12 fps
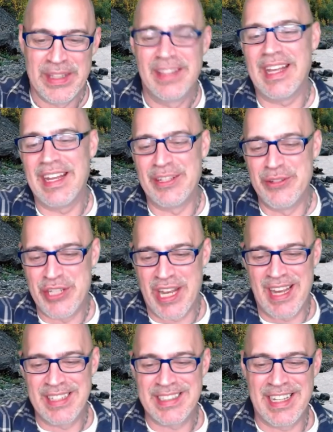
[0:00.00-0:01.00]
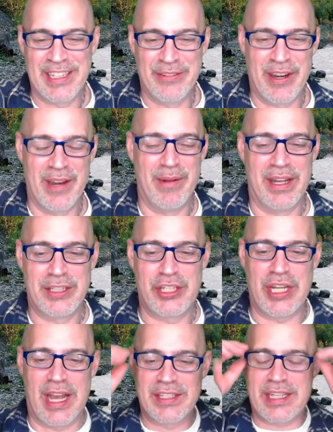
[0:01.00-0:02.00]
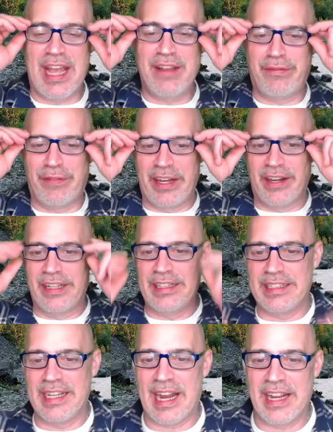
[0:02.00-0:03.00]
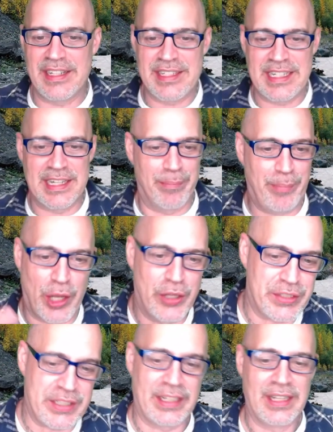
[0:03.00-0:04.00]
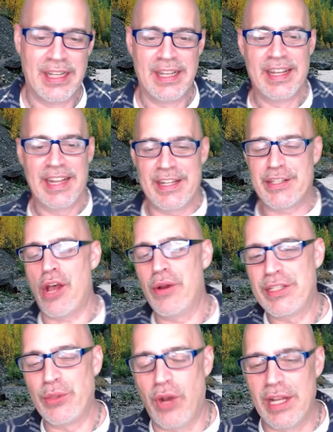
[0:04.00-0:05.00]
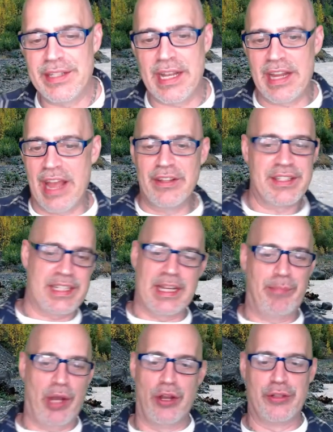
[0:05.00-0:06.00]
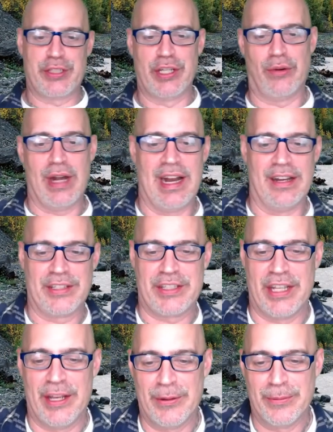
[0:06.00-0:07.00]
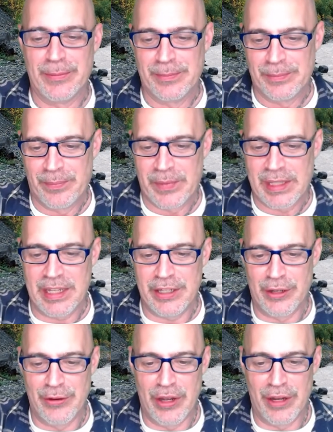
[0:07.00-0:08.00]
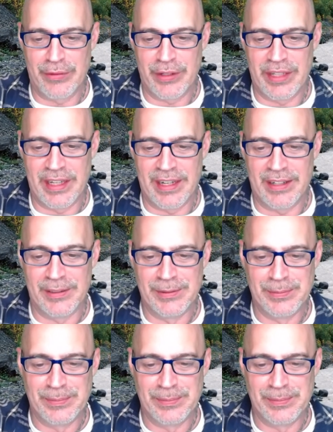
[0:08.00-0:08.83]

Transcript: Thank you, Josh. Thank you very much, Josh. I figured he did. I had seen him posting. It's always the ones that you haven't seen post in a while, so that you don't know if they're there.